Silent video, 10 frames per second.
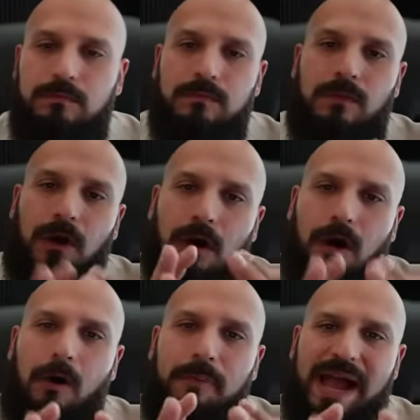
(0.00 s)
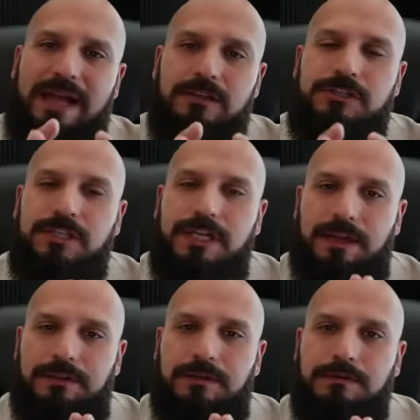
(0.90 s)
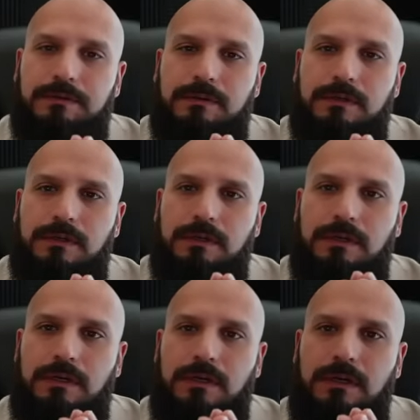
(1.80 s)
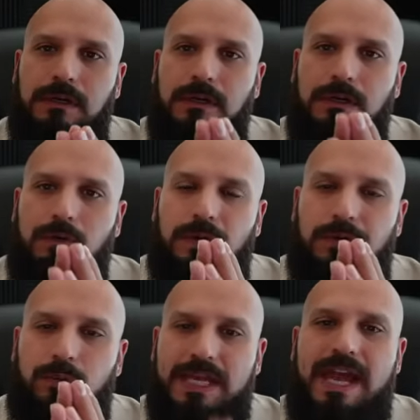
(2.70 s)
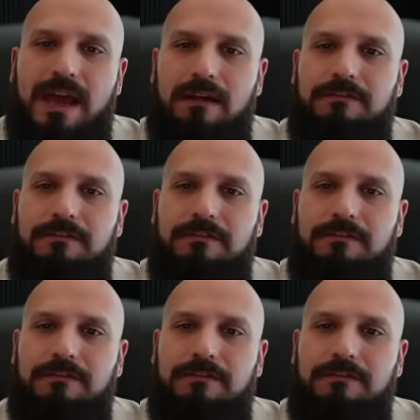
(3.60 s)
all packaged together. When we have